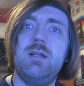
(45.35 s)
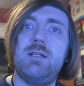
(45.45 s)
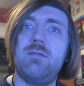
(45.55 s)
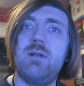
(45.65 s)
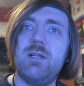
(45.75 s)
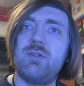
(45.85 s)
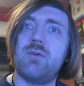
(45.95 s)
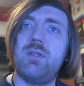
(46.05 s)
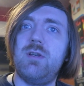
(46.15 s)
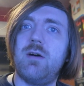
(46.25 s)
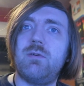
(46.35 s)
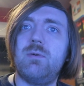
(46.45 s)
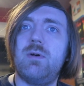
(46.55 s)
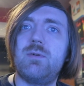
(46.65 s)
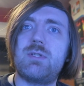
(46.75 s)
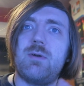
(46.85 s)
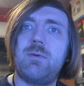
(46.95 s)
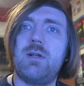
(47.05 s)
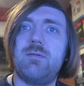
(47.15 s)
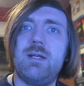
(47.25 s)
Did really enjoy the novel. Also, I'm
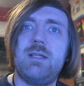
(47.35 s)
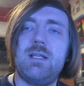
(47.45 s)
kind of reading